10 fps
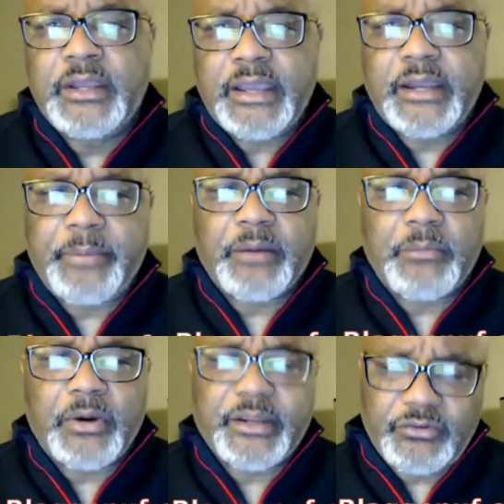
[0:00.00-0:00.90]
And a bear
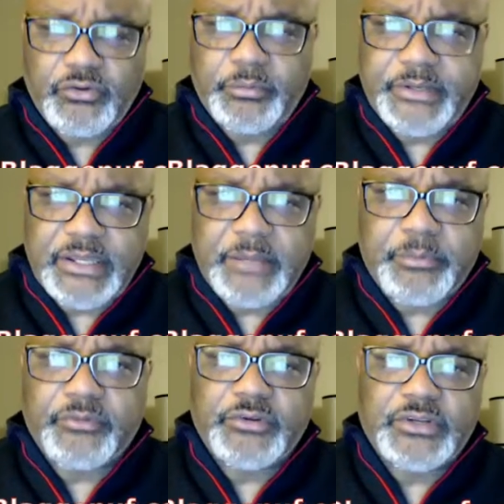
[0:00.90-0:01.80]
market is a little bit
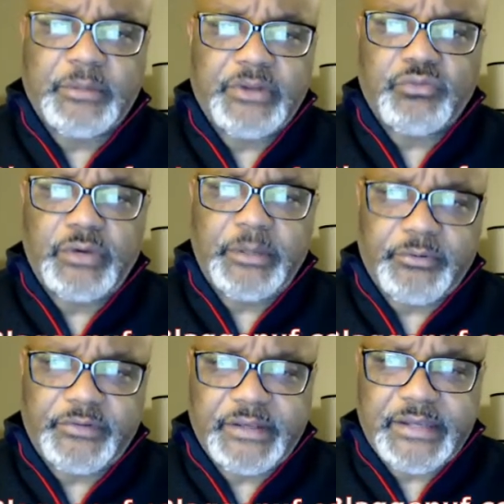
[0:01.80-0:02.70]
deeper. So you're talking about 20%